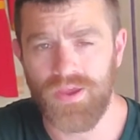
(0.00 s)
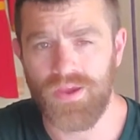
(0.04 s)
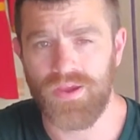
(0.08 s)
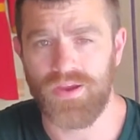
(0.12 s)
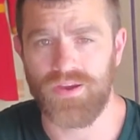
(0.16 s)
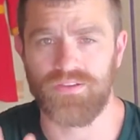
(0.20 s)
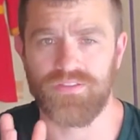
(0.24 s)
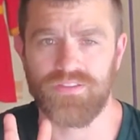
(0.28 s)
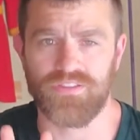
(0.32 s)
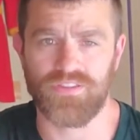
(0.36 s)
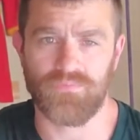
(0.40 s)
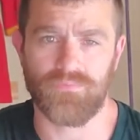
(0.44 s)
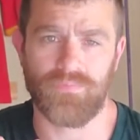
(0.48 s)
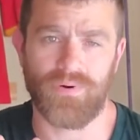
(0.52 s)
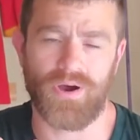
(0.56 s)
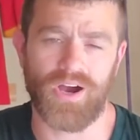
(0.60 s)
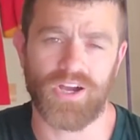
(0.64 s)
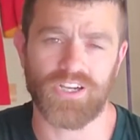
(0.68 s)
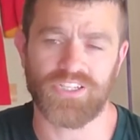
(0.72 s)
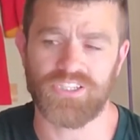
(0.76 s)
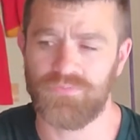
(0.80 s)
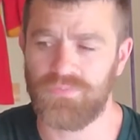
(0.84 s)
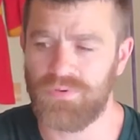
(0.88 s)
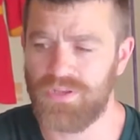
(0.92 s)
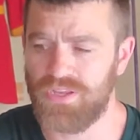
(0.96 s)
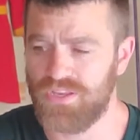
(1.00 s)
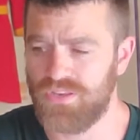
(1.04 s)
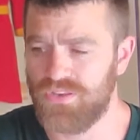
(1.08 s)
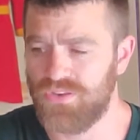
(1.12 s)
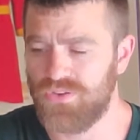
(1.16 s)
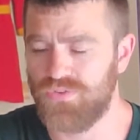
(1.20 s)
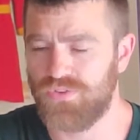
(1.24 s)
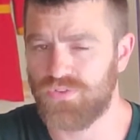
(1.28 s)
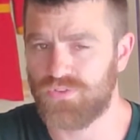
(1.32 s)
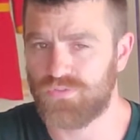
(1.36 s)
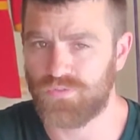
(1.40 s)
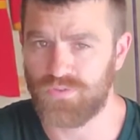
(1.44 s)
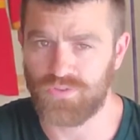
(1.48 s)
and then the box being
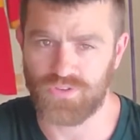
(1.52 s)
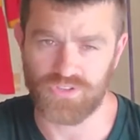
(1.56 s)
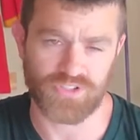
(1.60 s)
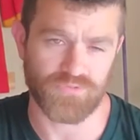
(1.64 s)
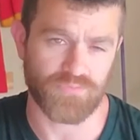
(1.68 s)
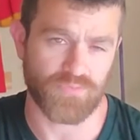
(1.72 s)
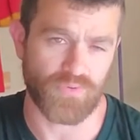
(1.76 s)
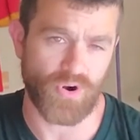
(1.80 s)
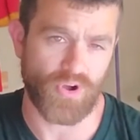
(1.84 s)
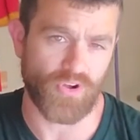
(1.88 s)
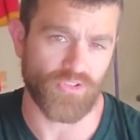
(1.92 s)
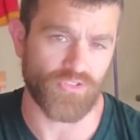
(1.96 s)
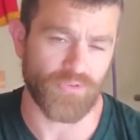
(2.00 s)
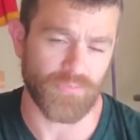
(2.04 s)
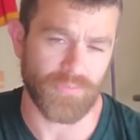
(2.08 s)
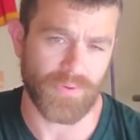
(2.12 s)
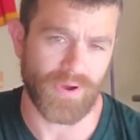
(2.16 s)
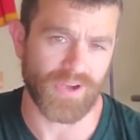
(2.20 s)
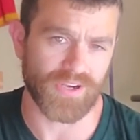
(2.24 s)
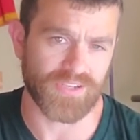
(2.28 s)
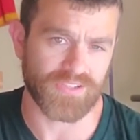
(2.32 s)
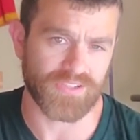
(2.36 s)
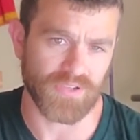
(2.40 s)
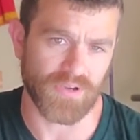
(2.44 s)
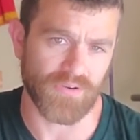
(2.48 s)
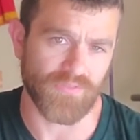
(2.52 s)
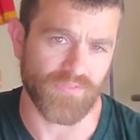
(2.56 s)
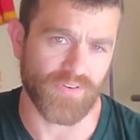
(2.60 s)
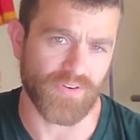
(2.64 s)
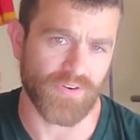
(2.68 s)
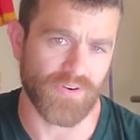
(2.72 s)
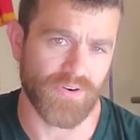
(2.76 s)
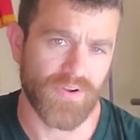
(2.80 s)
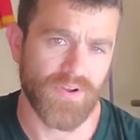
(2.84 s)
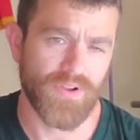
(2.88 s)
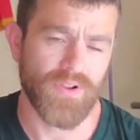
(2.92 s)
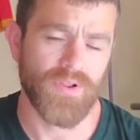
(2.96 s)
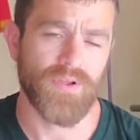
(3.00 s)
used for the sprawl to box over.
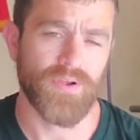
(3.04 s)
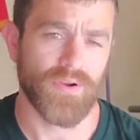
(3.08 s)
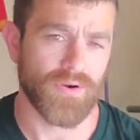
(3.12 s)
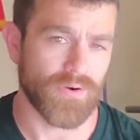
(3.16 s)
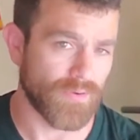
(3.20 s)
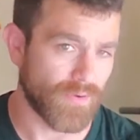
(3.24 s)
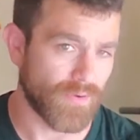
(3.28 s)
All